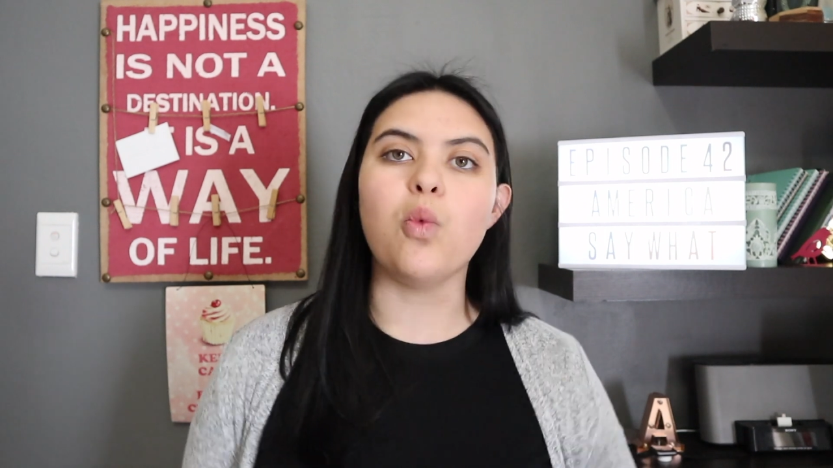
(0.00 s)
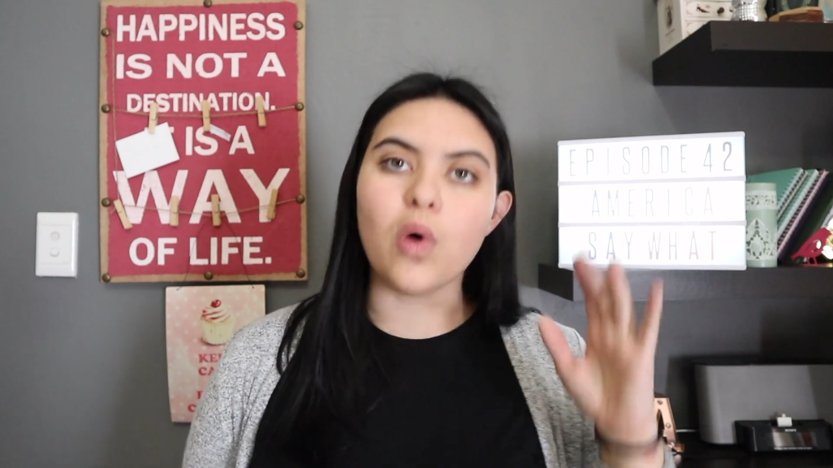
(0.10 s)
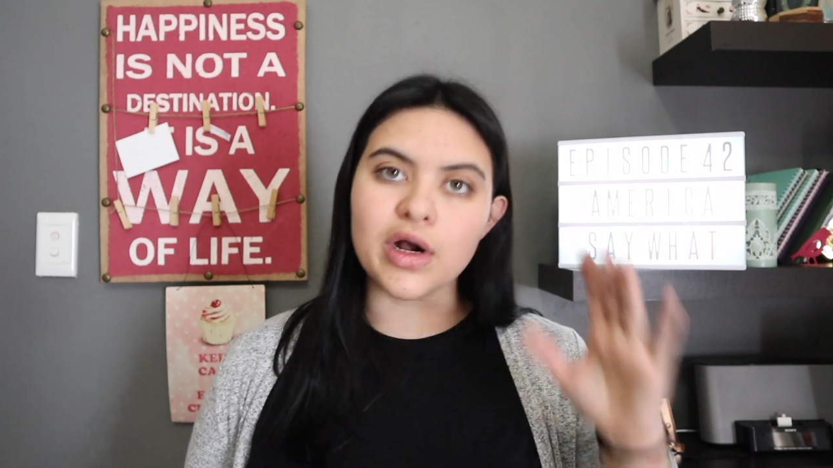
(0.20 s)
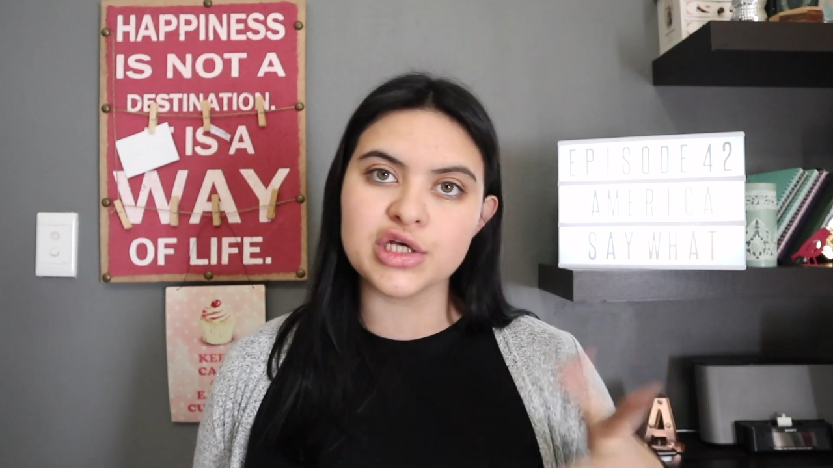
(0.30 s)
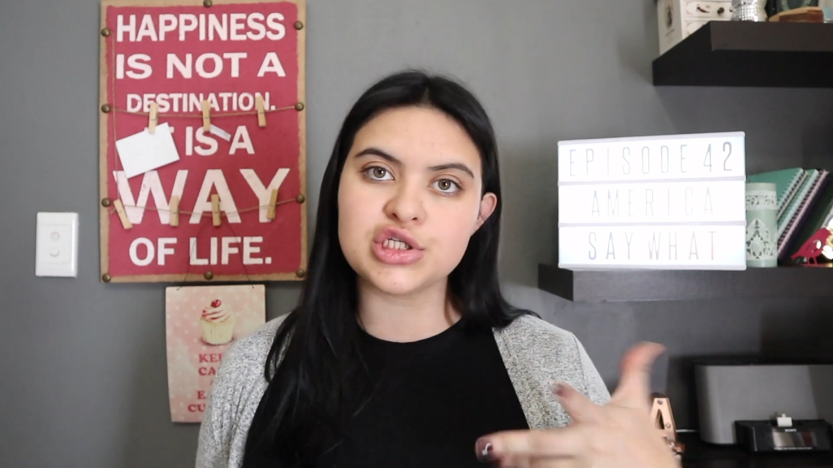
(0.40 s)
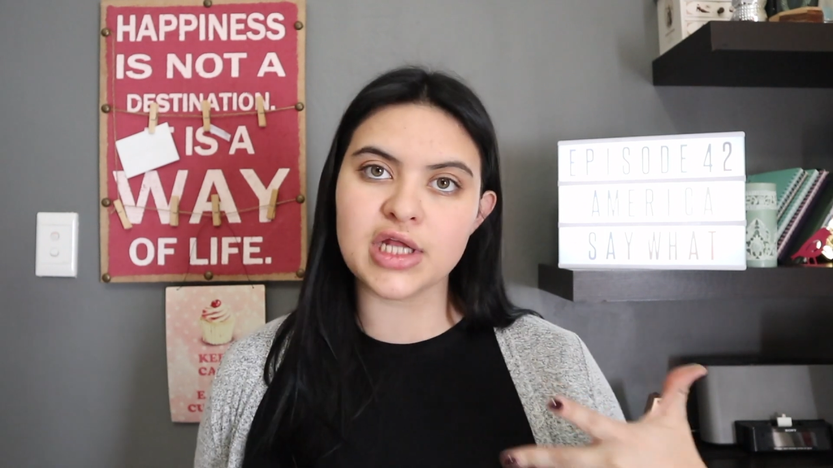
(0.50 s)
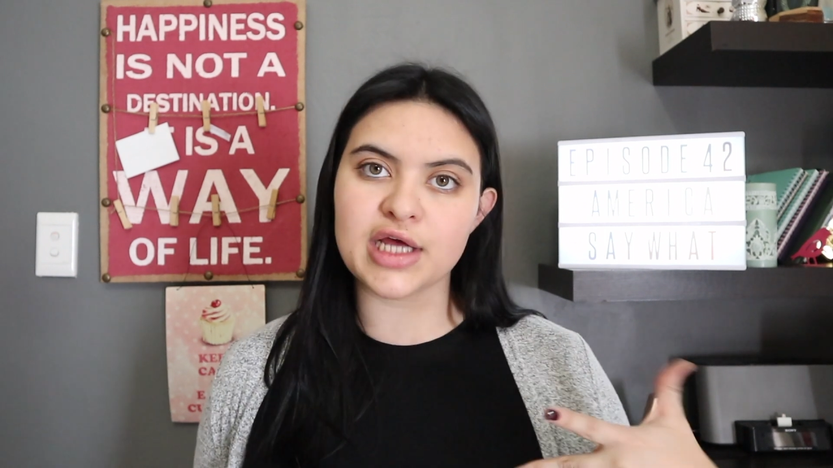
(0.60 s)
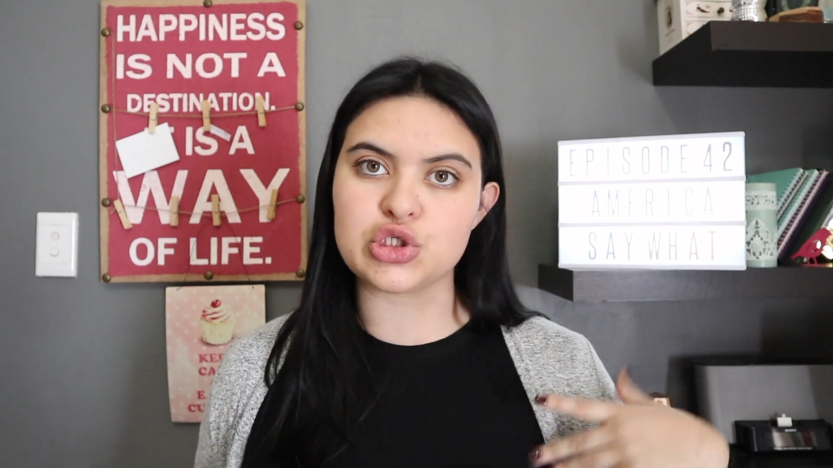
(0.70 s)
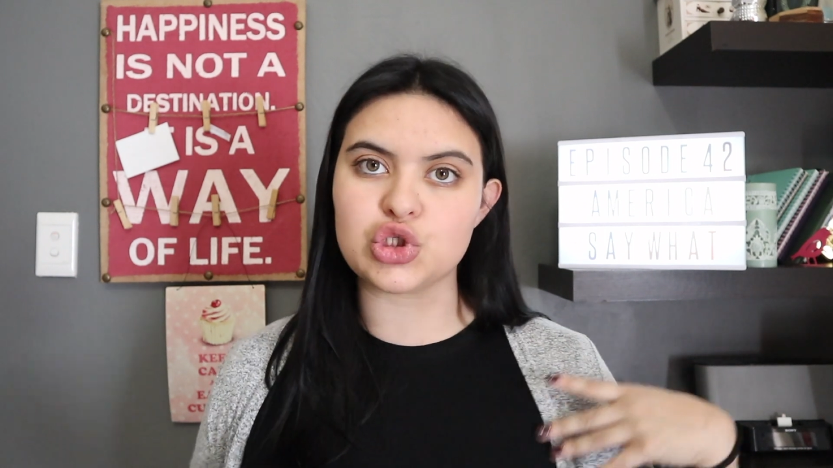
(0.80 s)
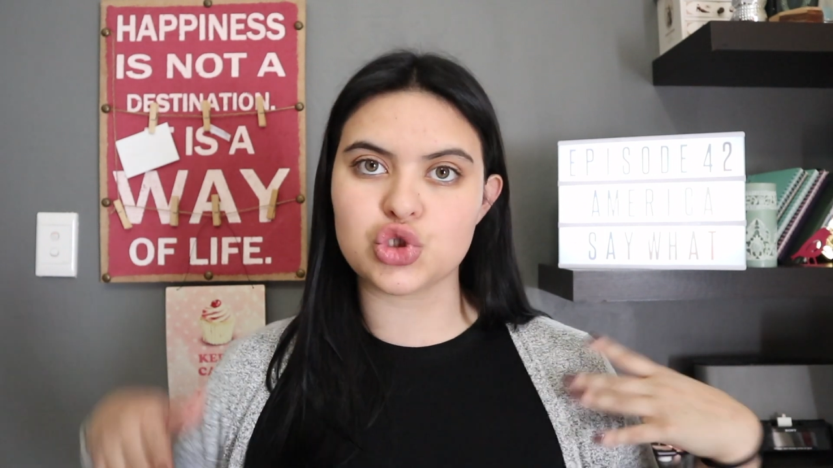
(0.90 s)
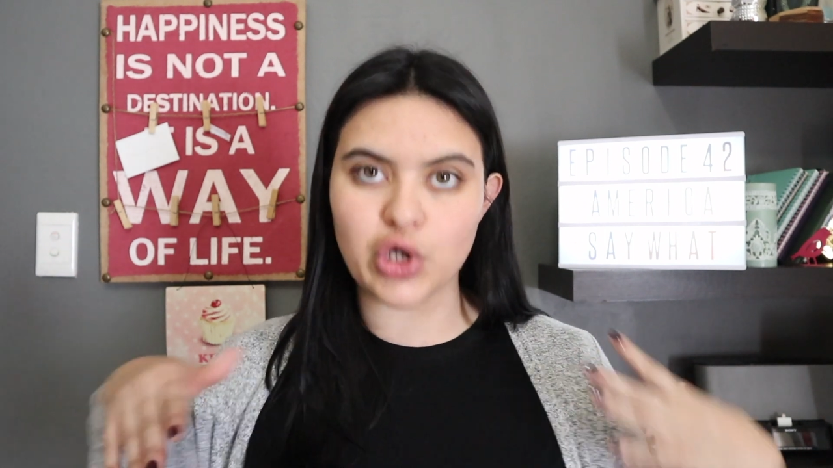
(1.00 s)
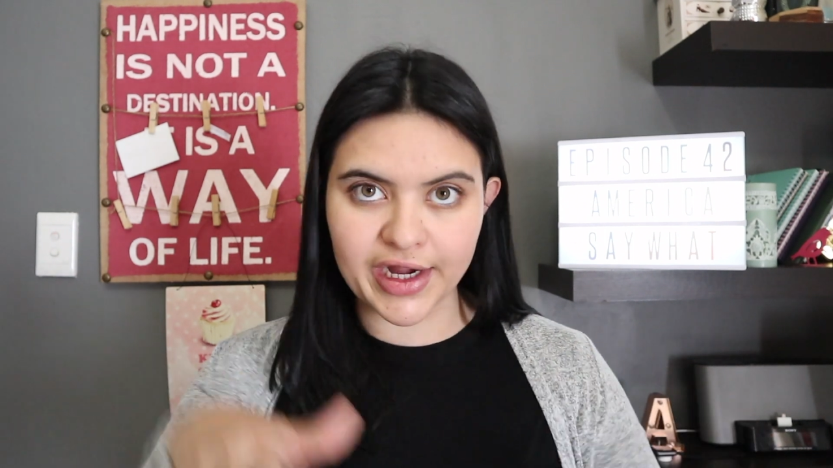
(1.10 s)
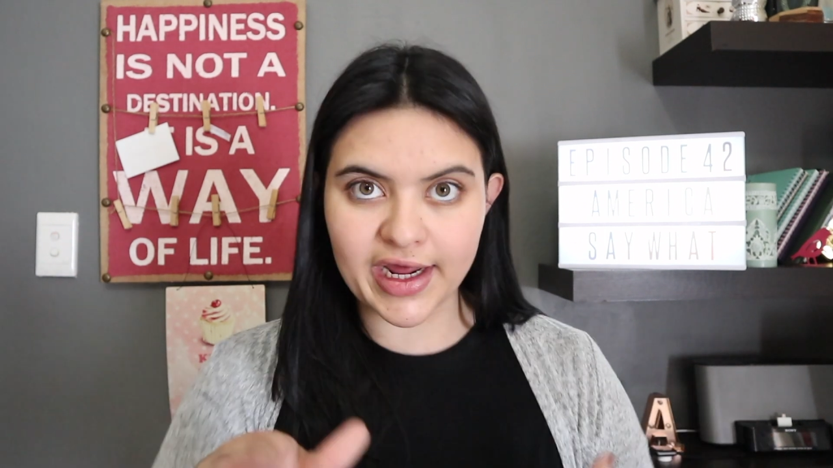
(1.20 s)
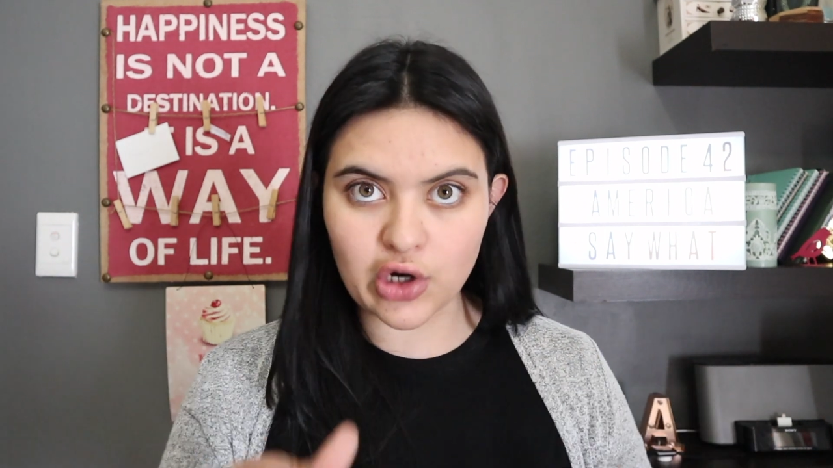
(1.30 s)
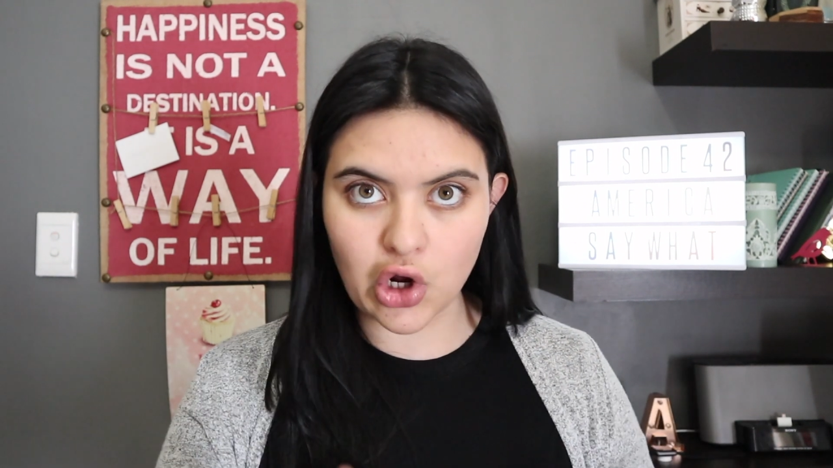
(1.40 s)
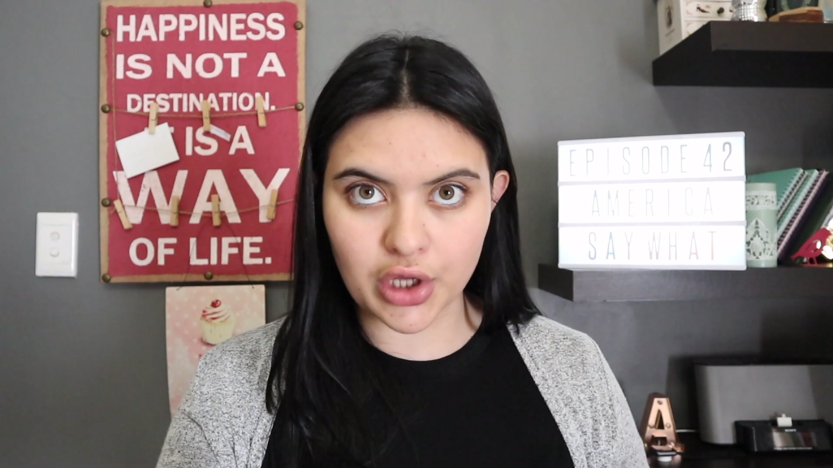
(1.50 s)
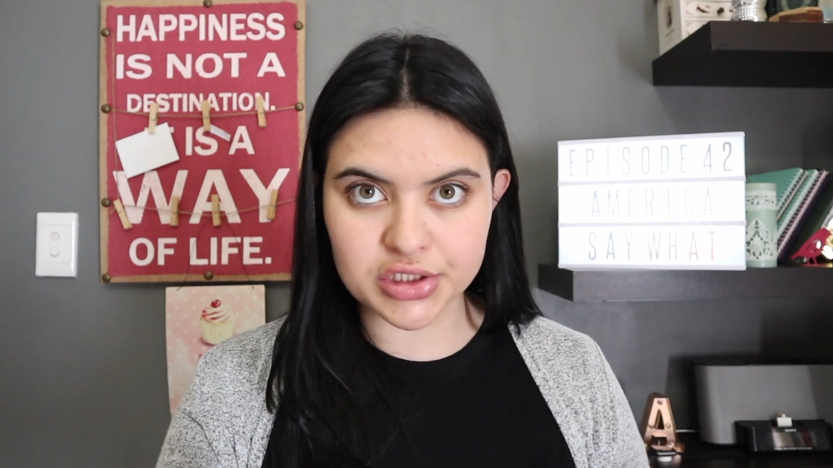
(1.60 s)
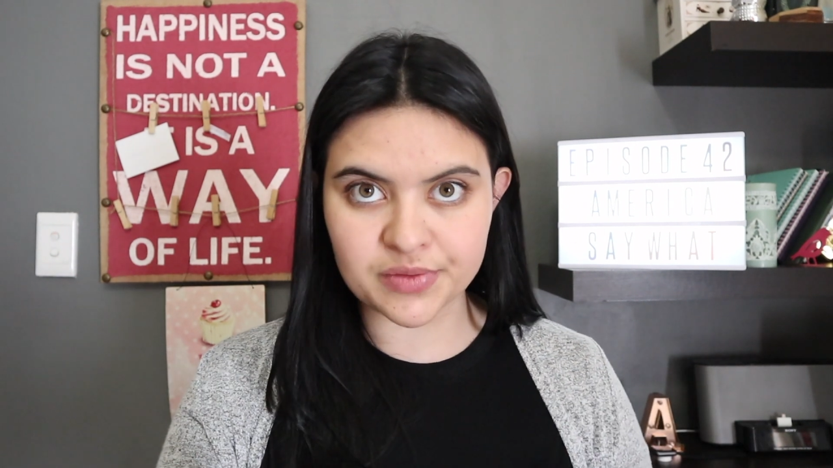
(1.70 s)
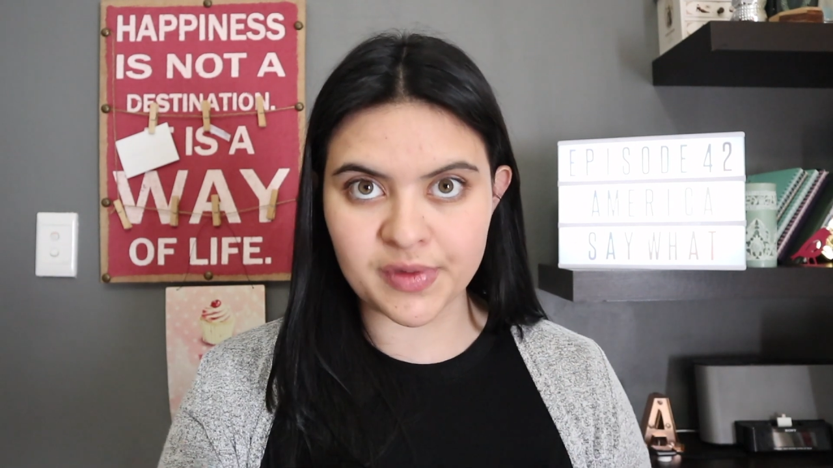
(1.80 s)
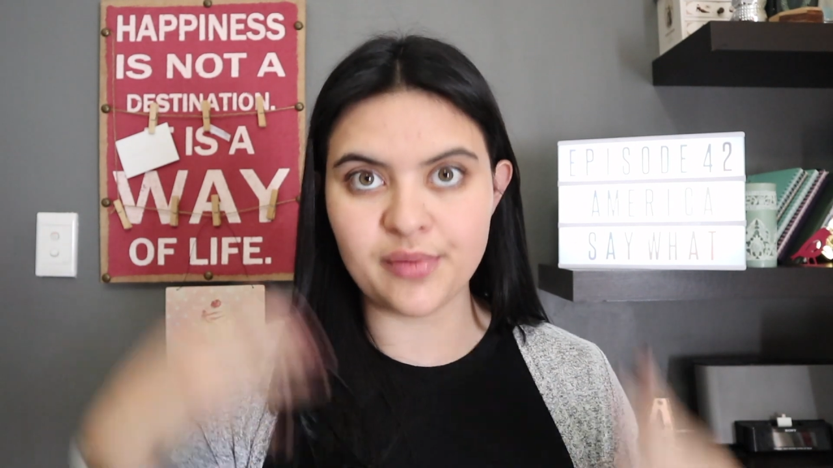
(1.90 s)
wanted to like straight out
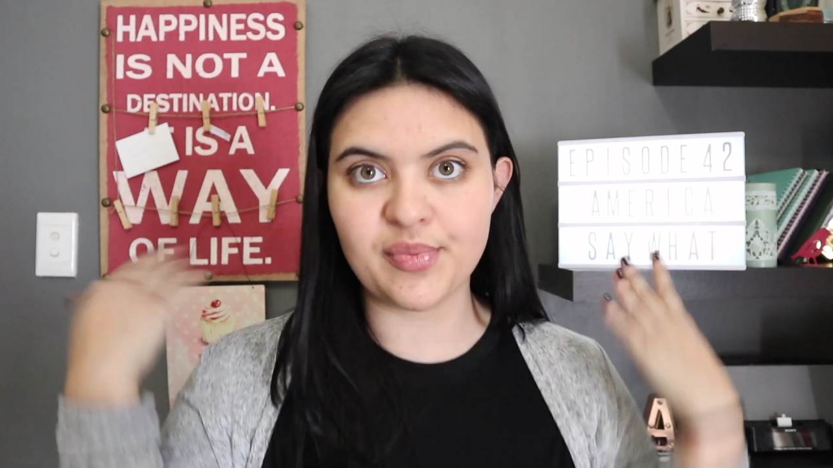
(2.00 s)
ask me,